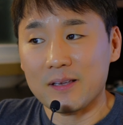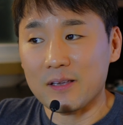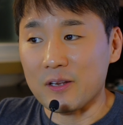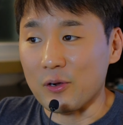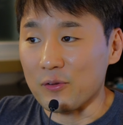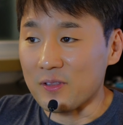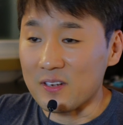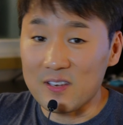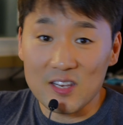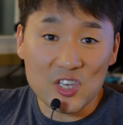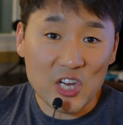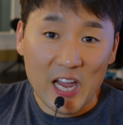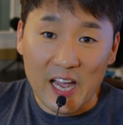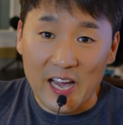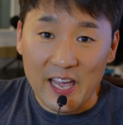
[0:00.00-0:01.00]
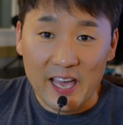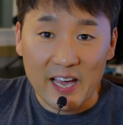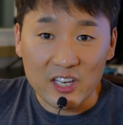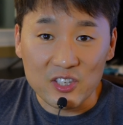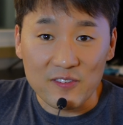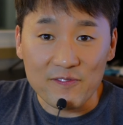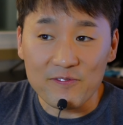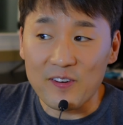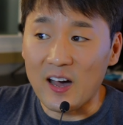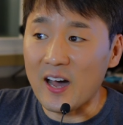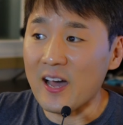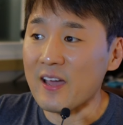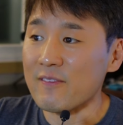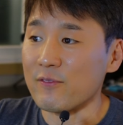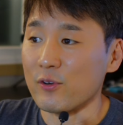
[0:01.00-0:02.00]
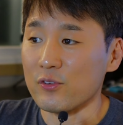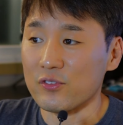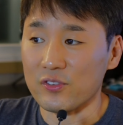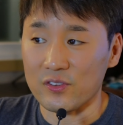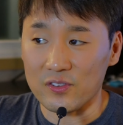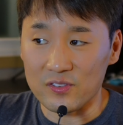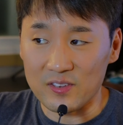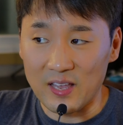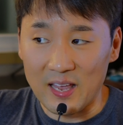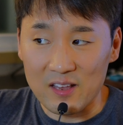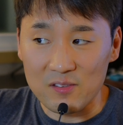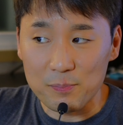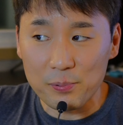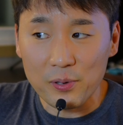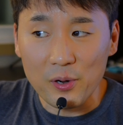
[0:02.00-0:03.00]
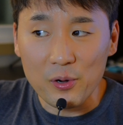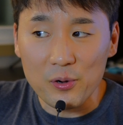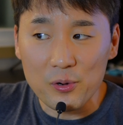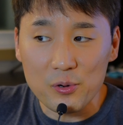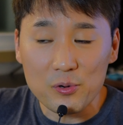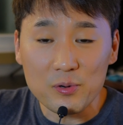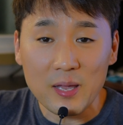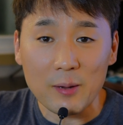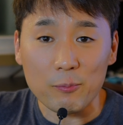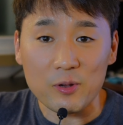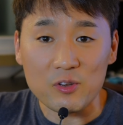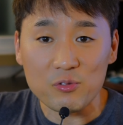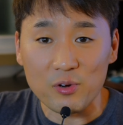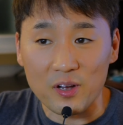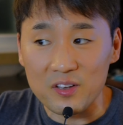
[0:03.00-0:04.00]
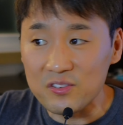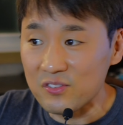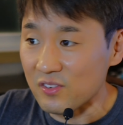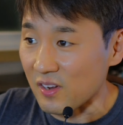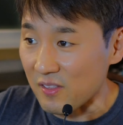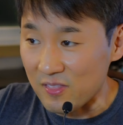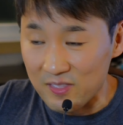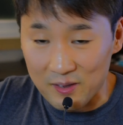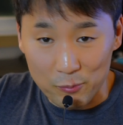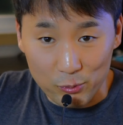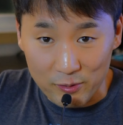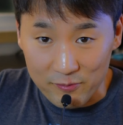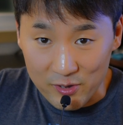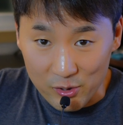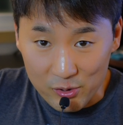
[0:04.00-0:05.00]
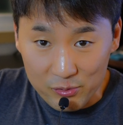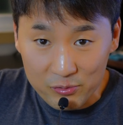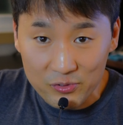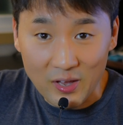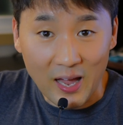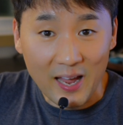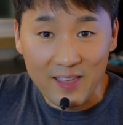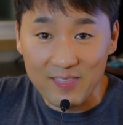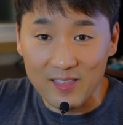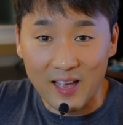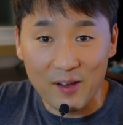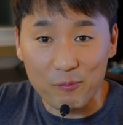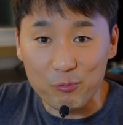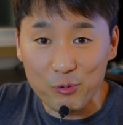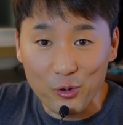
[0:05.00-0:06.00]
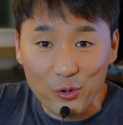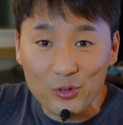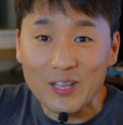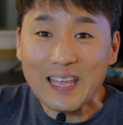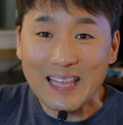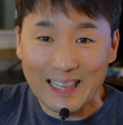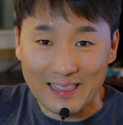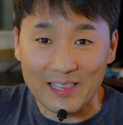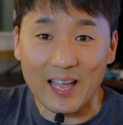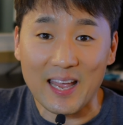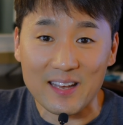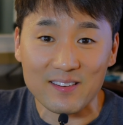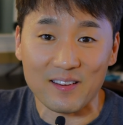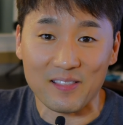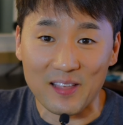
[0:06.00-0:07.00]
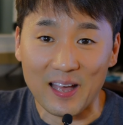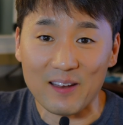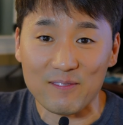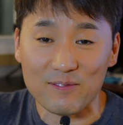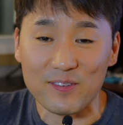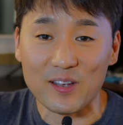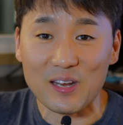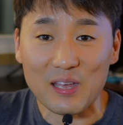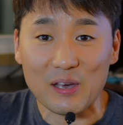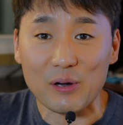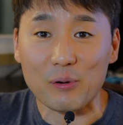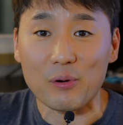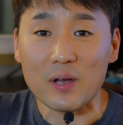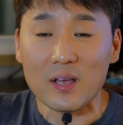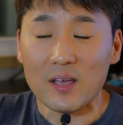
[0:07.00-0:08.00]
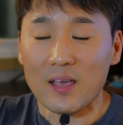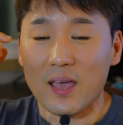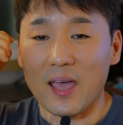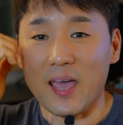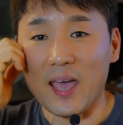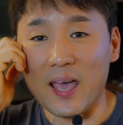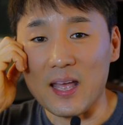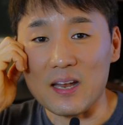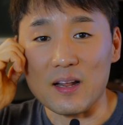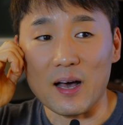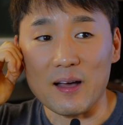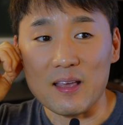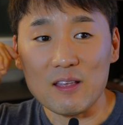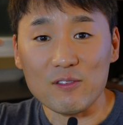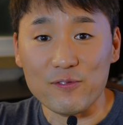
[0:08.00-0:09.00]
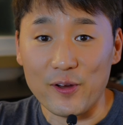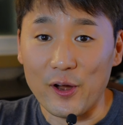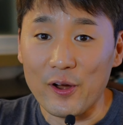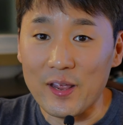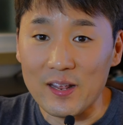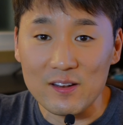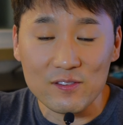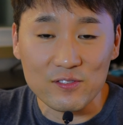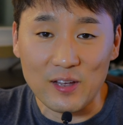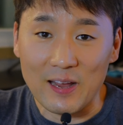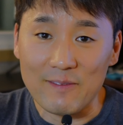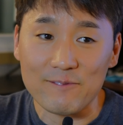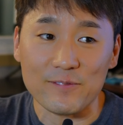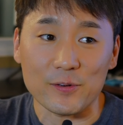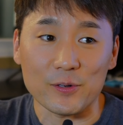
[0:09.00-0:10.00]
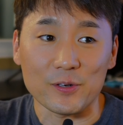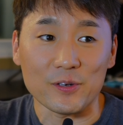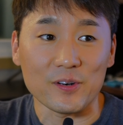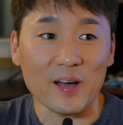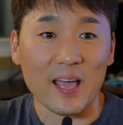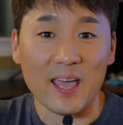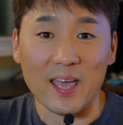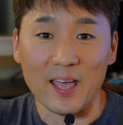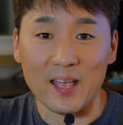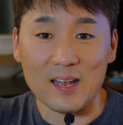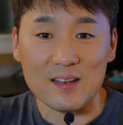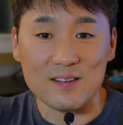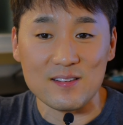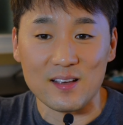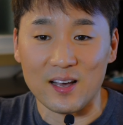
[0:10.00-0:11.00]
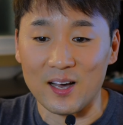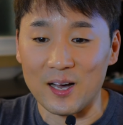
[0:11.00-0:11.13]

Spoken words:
the DJI Action 5 versus the Ace Pro. Can we trust the reviews? I really liked that video, and he's very insightful and